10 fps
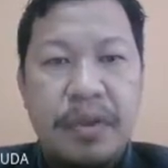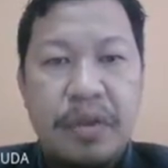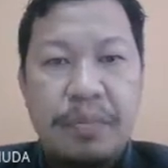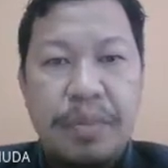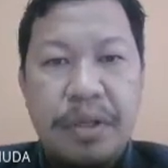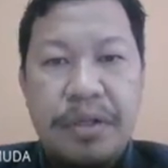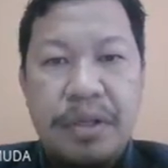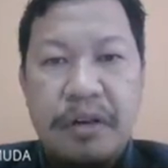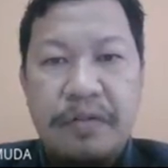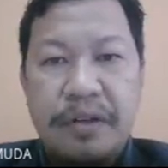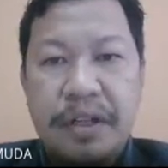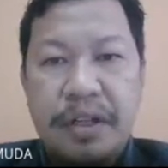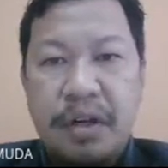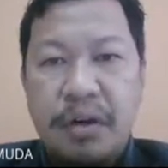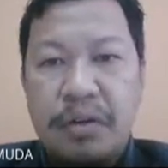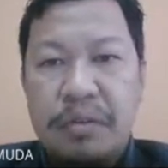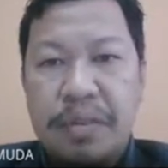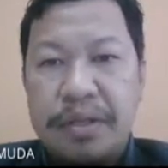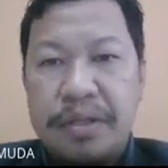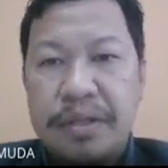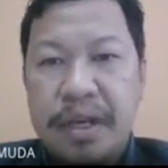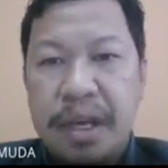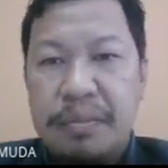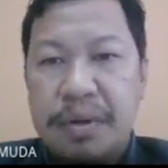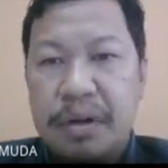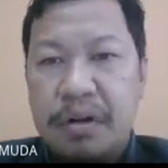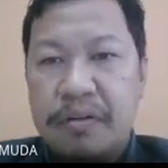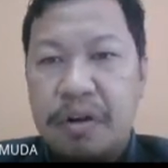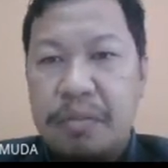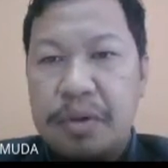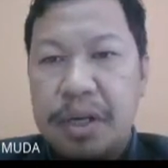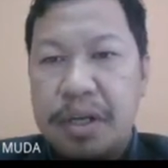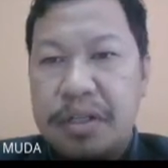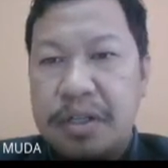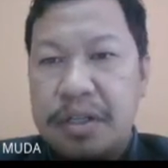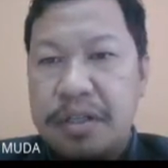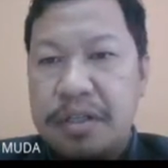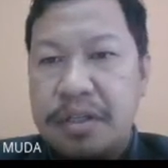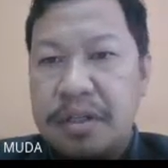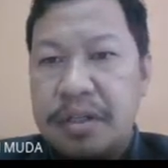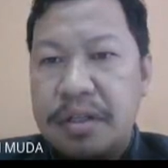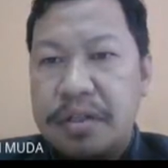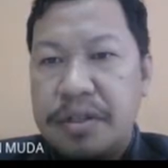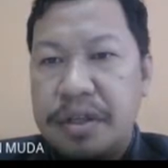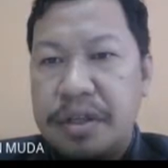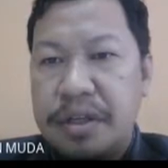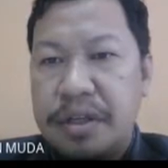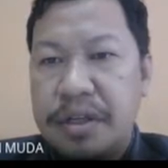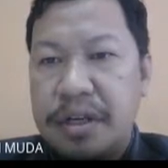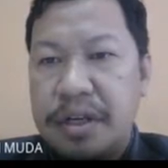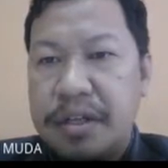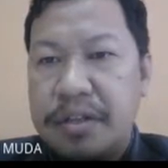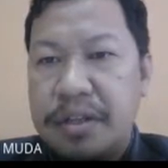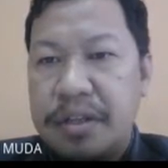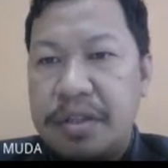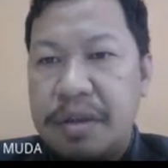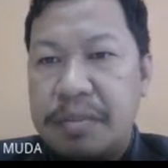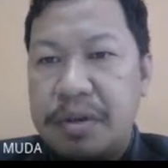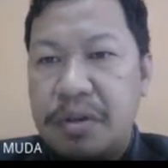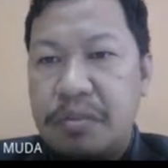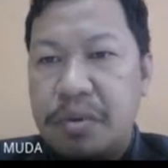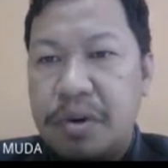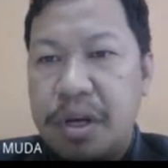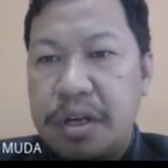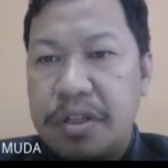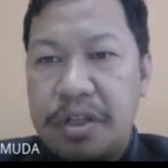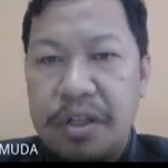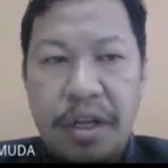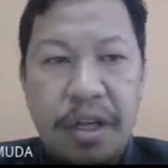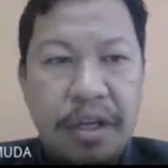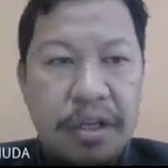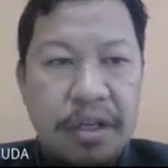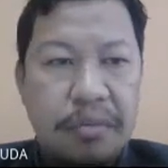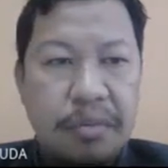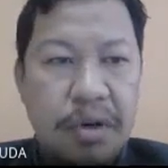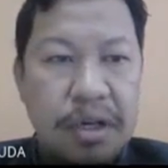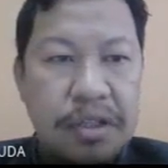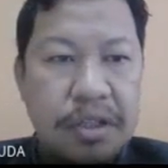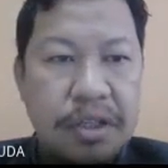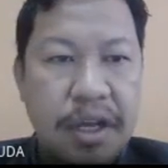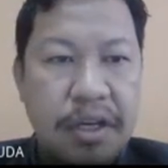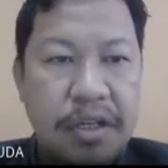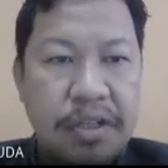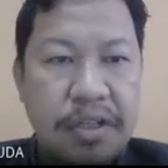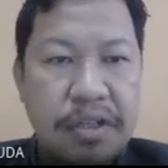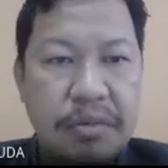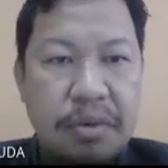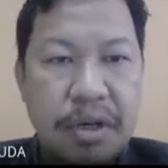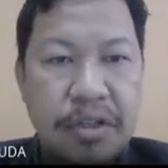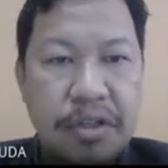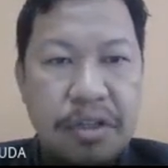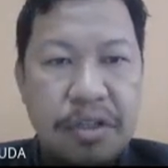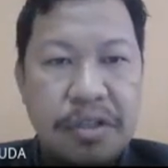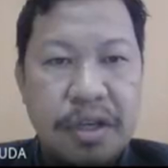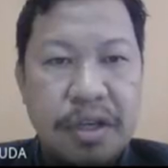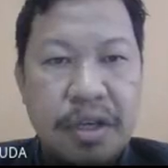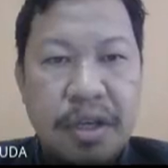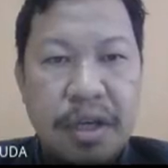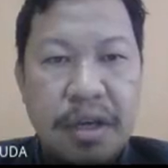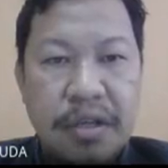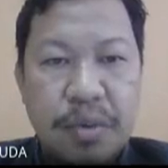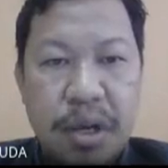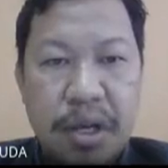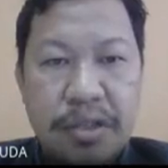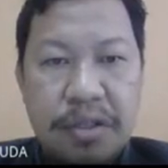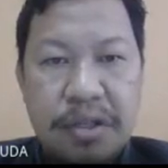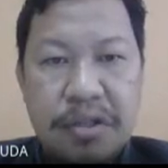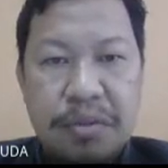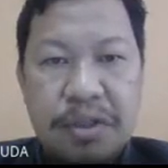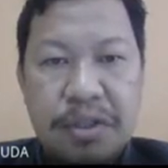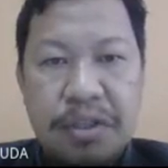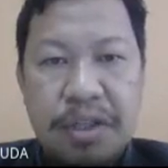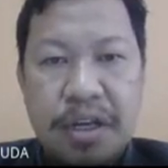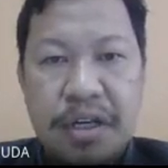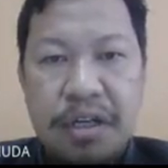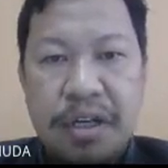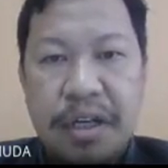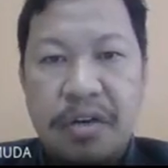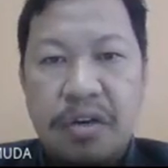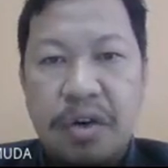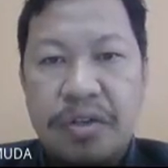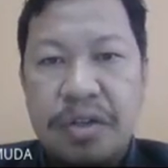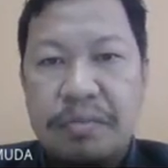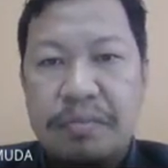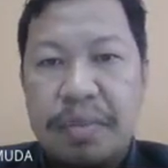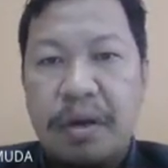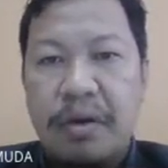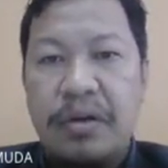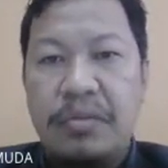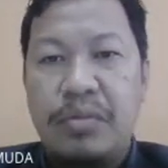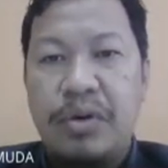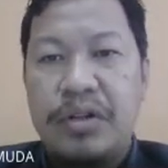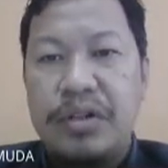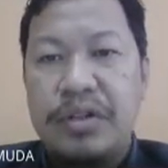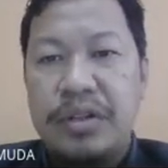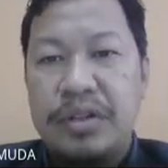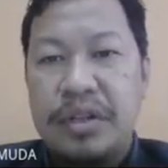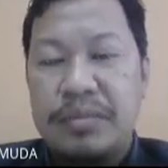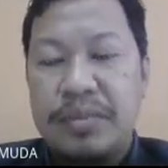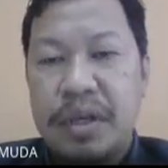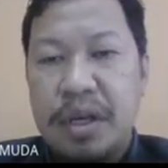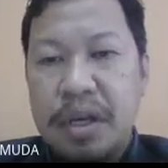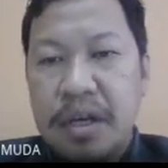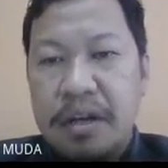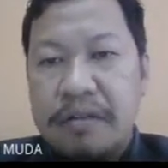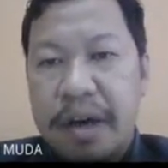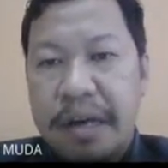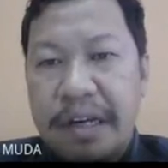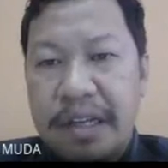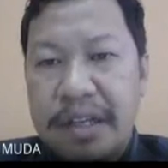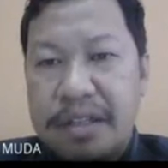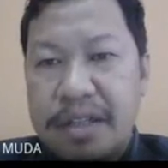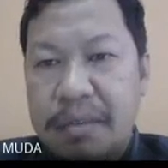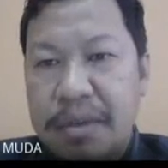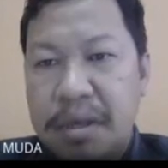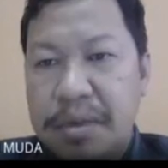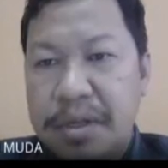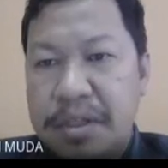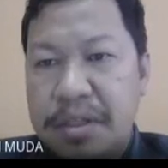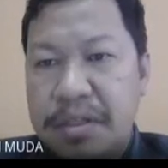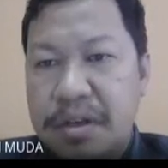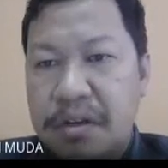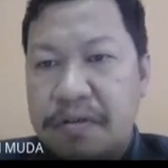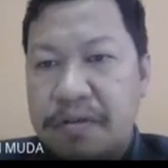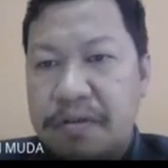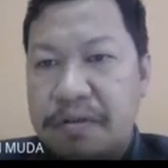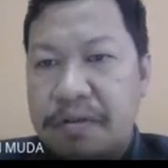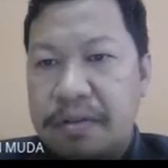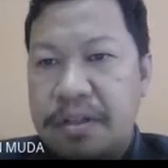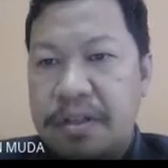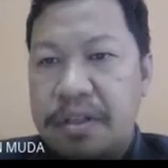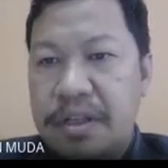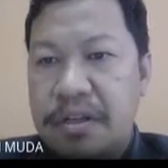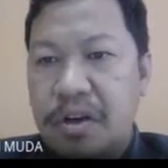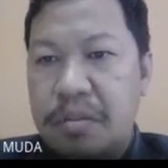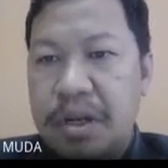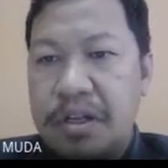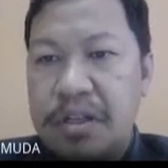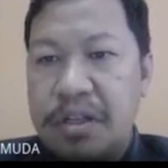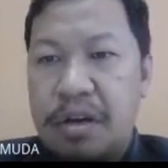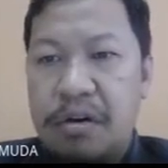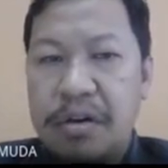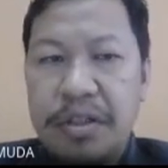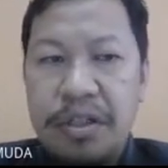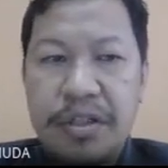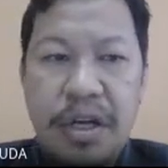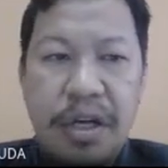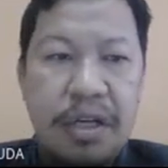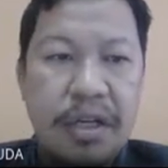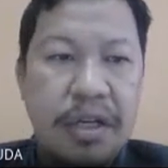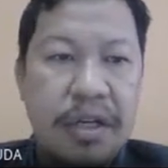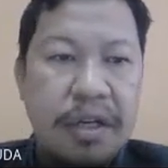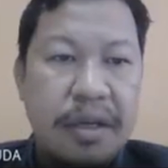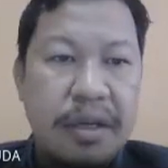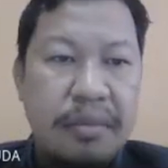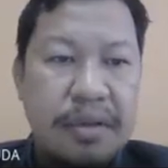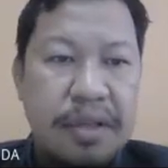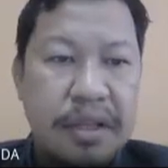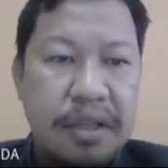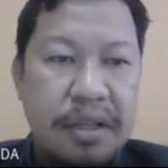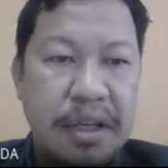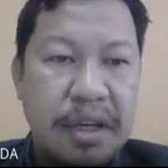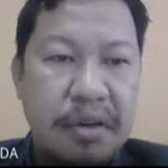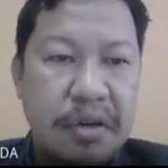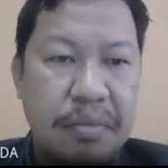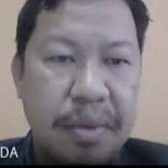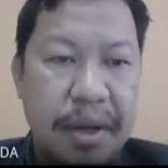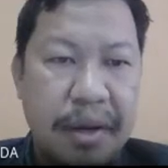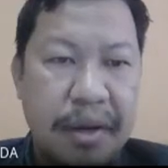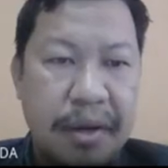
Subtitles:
Topics covered include the basic element of communications, signal analysis, amplitude modulation, angle modulation, and digital modulations, as well as transmission channel and noise impact on the modulation systems. Finally, some emergence of digital communication technologies are presented and compared.